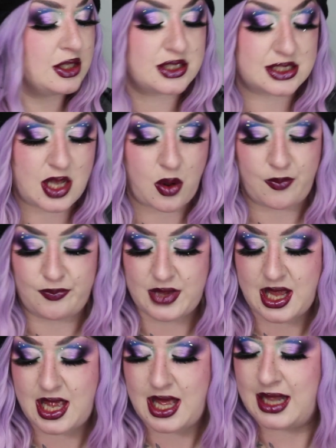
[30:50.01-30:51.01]
So
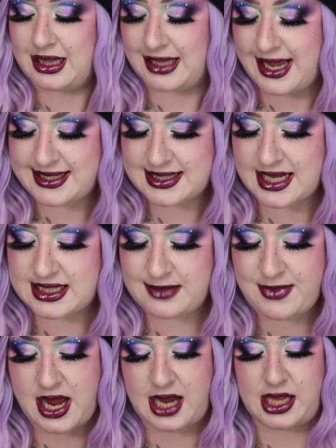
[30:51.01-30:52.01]
let's get
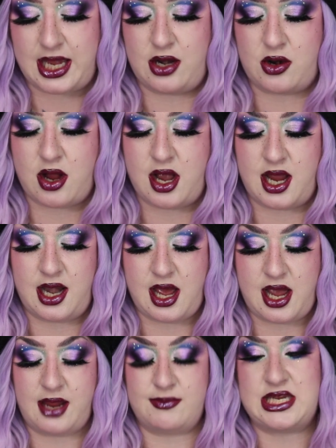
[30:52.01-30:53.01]
some highlighter on.
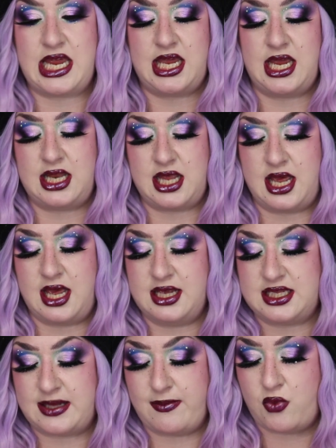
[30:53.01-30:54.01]
I'm taking
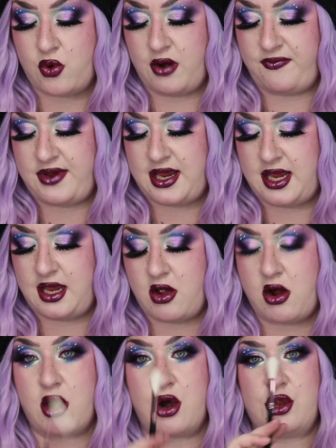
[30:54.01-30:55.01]
this Morphe
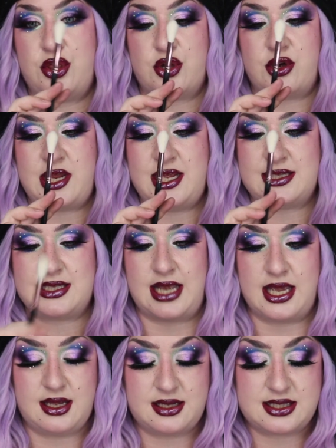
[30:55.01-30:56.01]

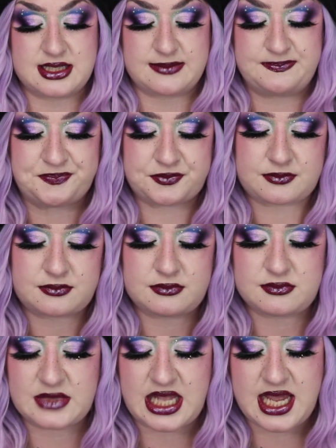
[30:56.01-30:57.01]
R36,
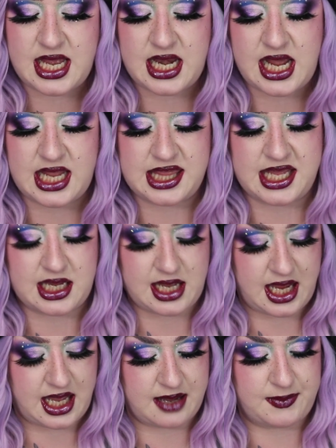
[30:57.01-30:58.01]
and I think I
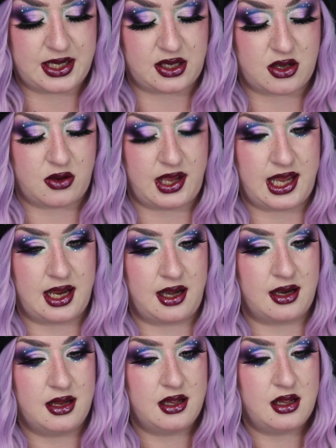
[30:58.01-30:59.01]
am going to go
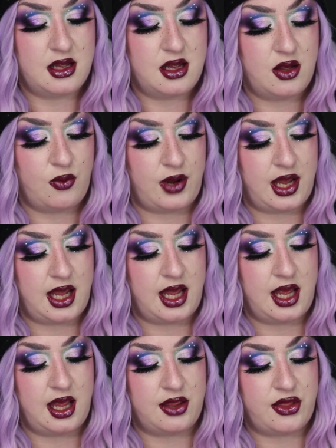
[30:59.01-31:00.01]
in
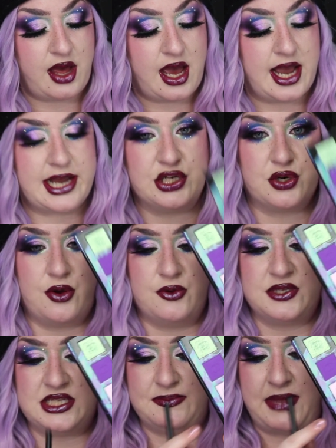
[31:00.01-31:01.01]
with Hydro
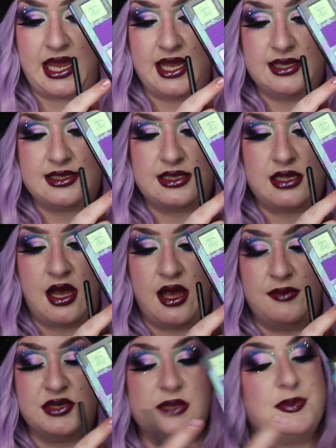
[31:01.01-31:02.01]
Space,
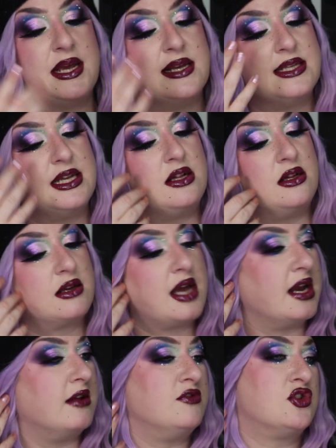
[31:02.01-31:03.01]
just because it'll kind of